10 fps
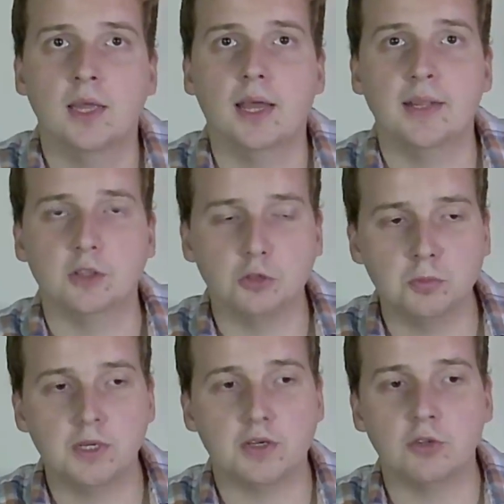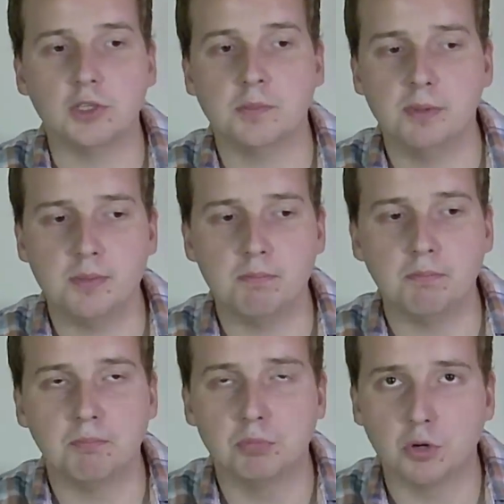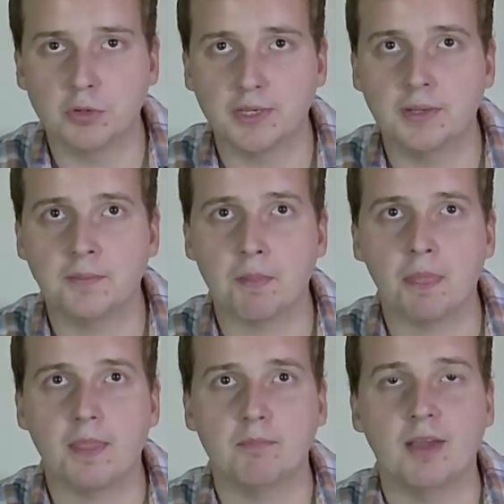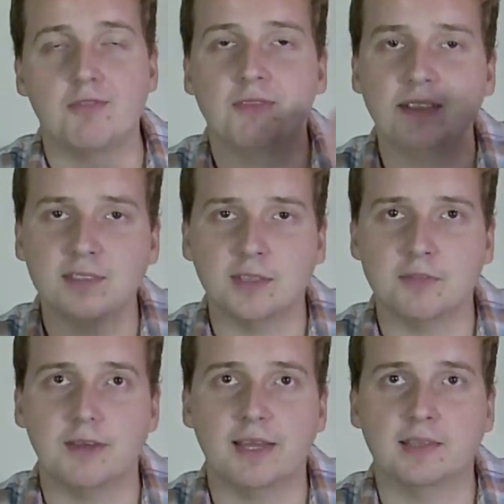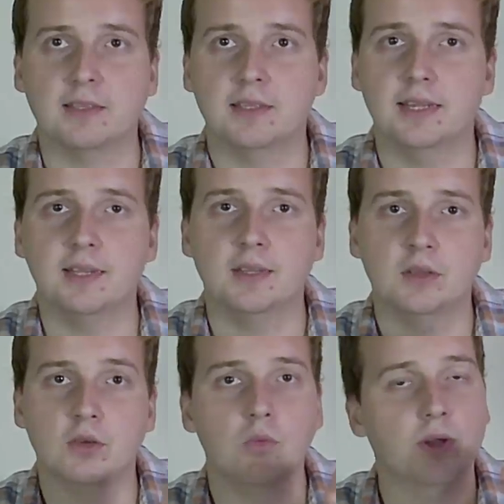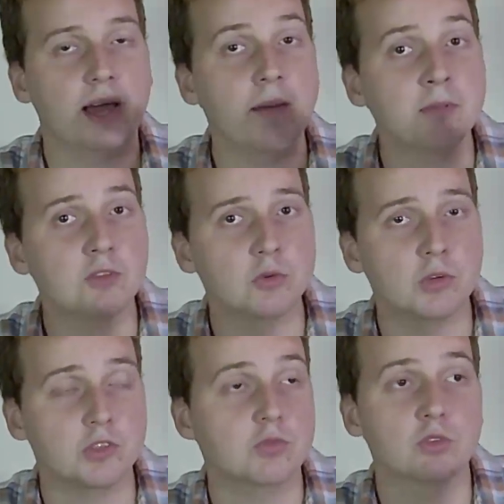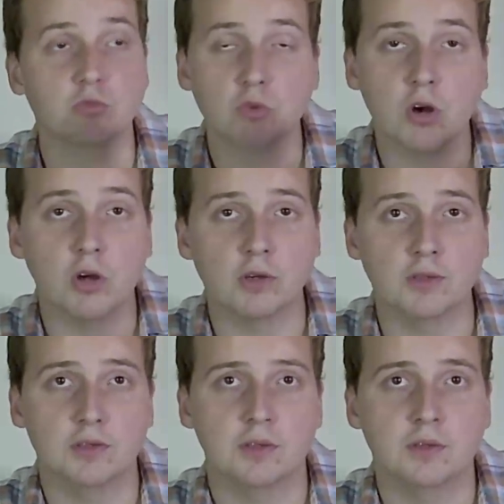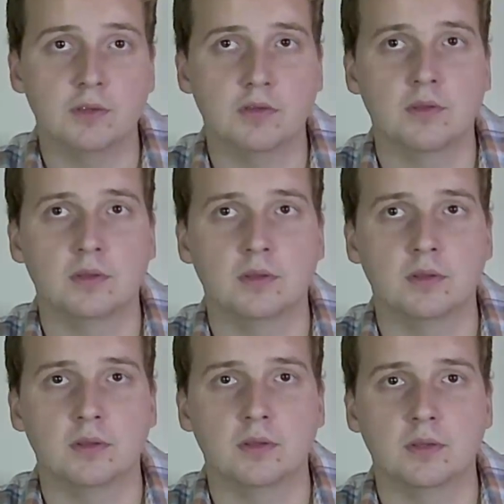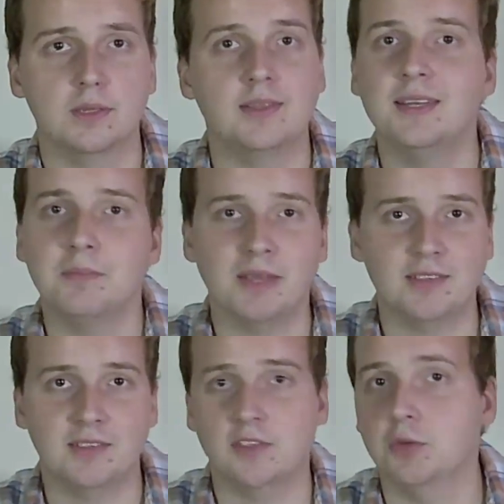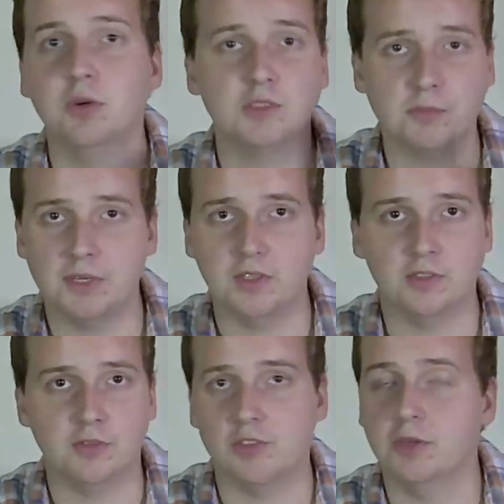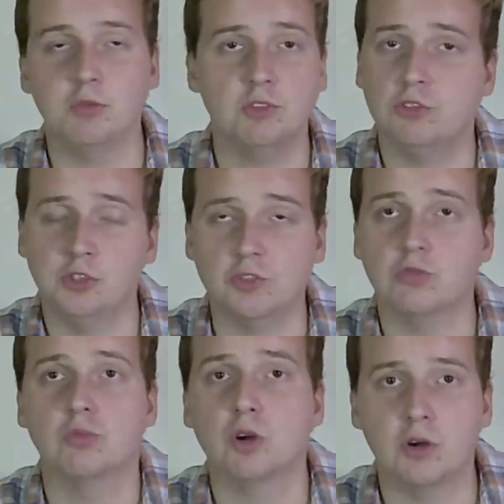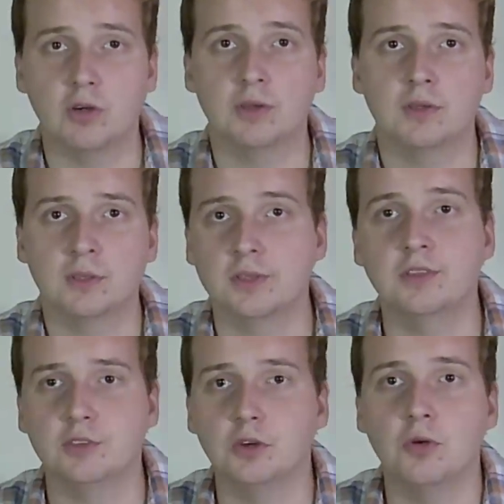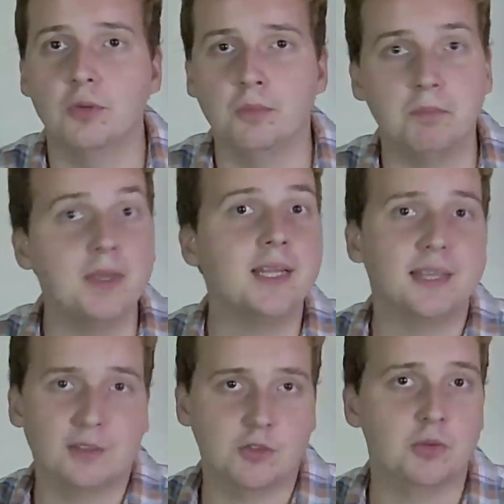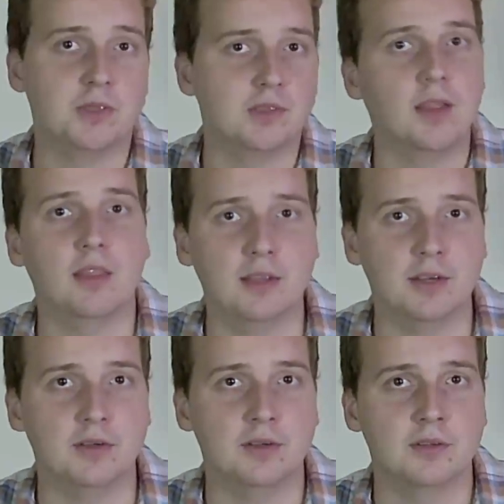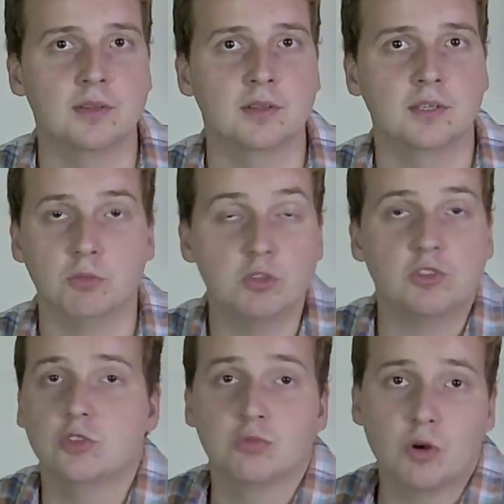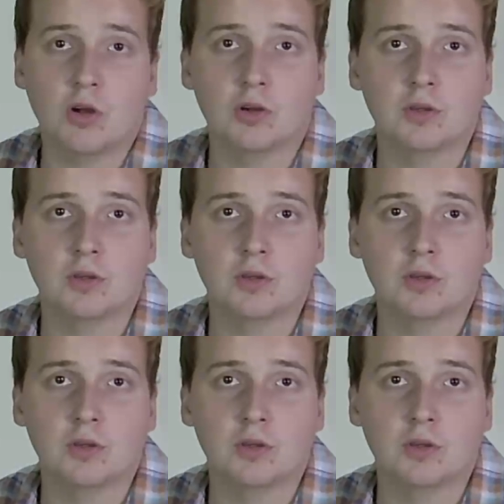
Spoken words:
And the loop can only be broken by facing the fact that what happened to us was wrong. It didn't make sense. It wasn't because of us. It was just wrong. There is no meaning to it there. It was just wrong.